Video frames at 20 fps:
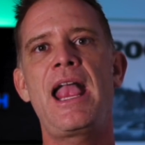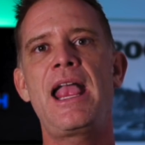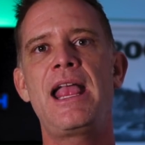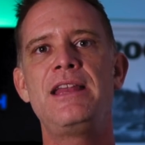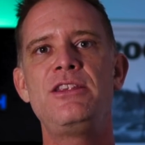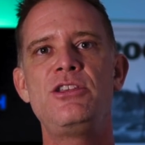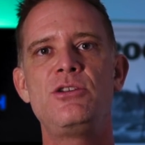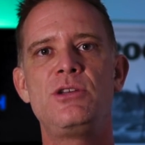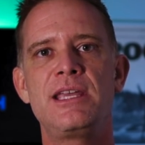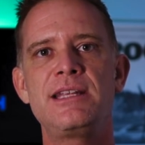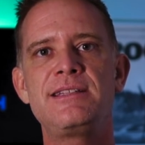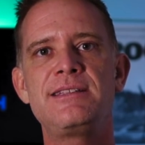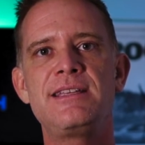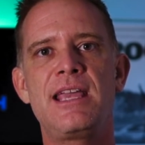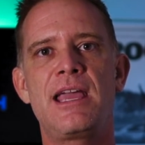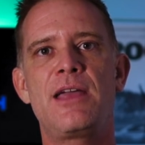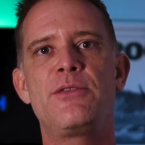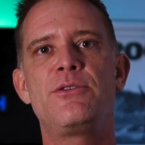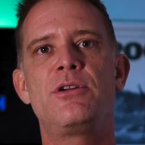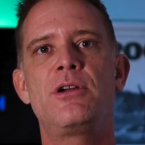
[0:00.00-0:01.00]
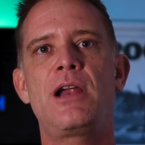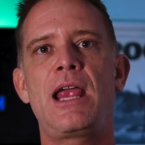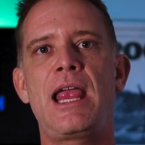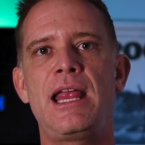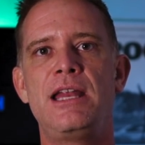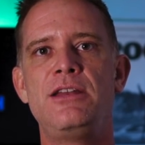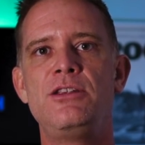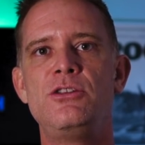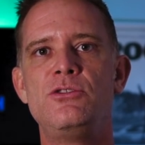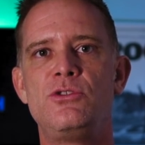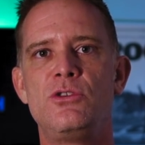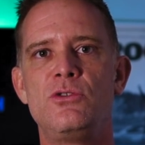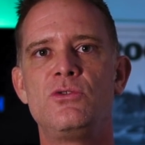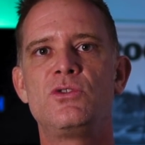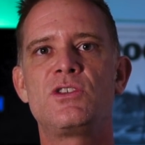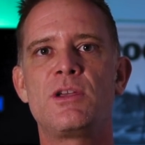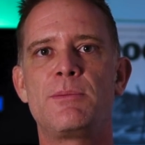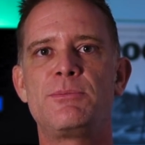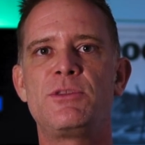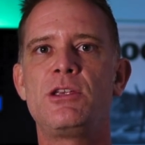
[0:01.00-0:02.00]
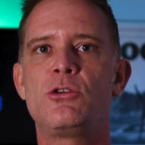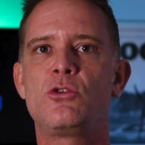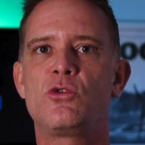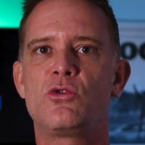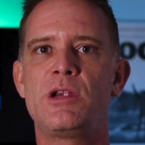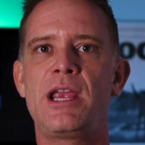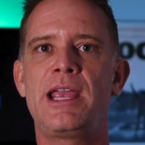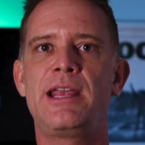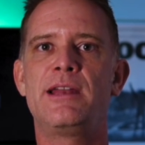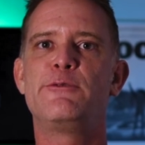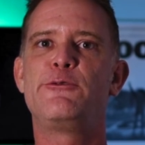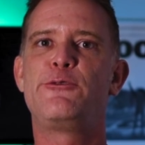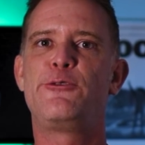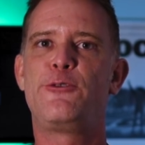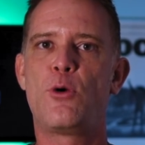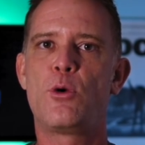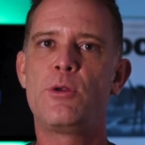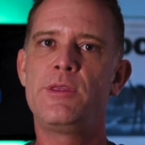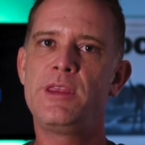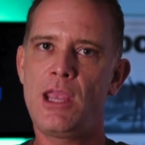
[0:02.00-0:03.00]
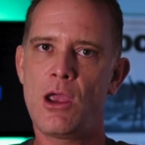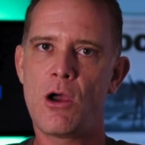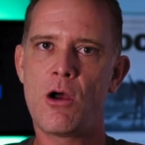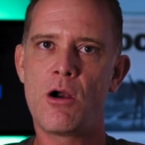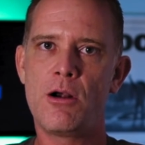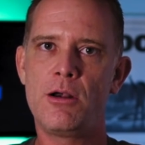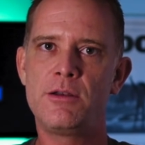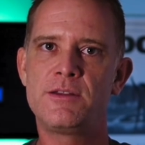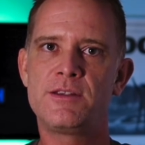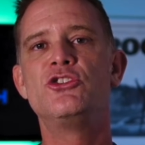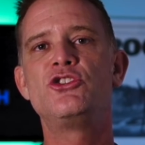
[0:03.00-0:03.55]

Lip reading: and you get together and you do something creative for the art.